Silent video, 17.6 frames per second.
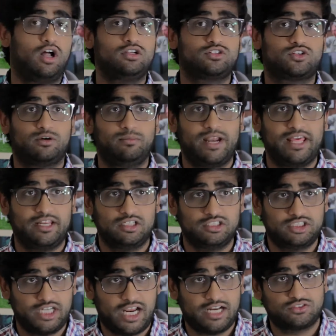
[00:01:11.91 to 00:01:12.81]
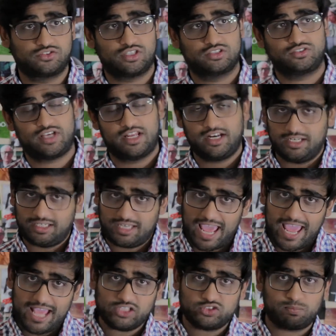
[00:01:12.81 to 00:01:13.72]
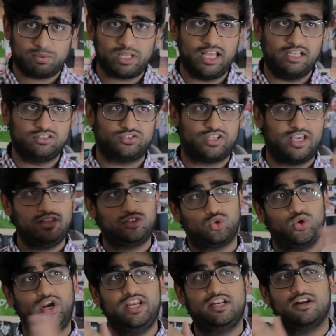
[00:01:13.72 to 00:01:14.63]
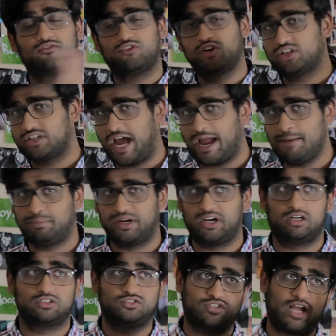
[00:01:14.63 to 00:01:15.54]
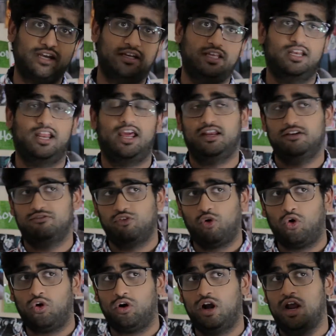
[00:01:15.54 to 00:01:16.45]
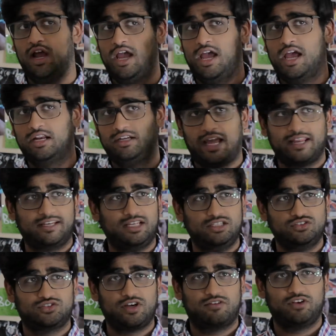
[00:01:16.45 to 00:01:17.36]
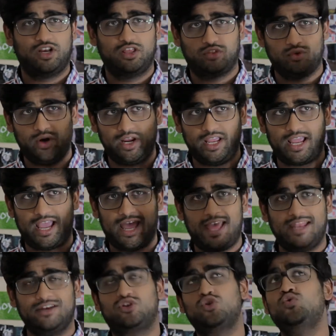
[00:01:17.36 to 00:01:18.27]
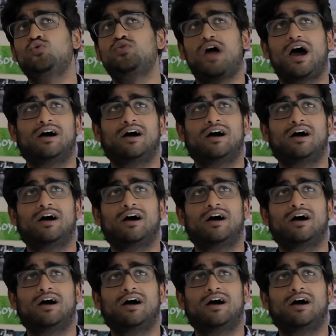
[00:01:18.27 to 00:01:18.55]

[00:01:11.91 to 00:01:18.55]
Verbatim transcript: called Terminator Genisys, and it takes place in three different time periods, nineteen eighty-four, nineteen seventy-three, and two